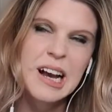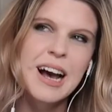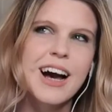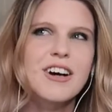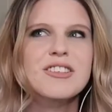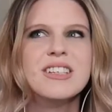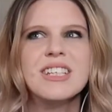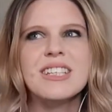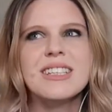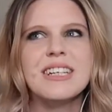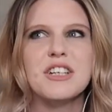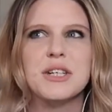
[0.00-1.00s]
I was going to
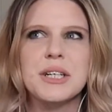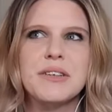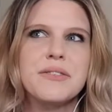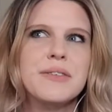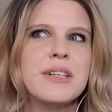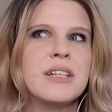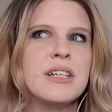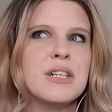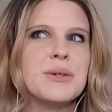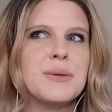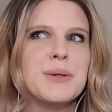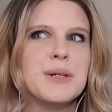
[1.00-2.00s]
say
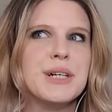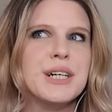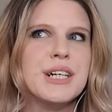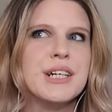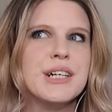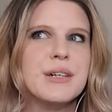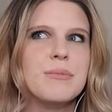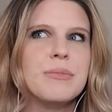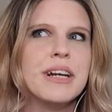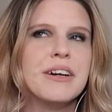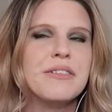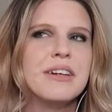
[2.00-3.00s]
Gryffindor,
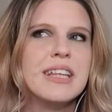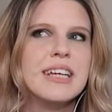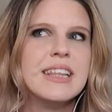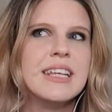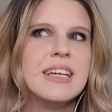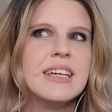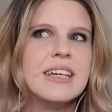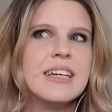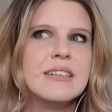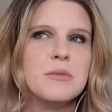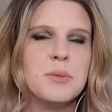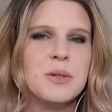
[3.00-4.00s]
but I really think
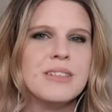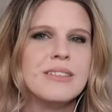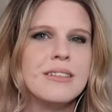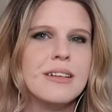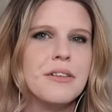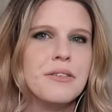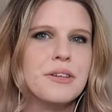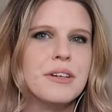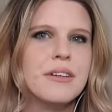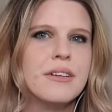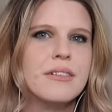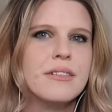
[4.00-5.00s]
he's more
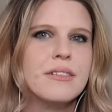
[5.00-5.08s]
Slytherin.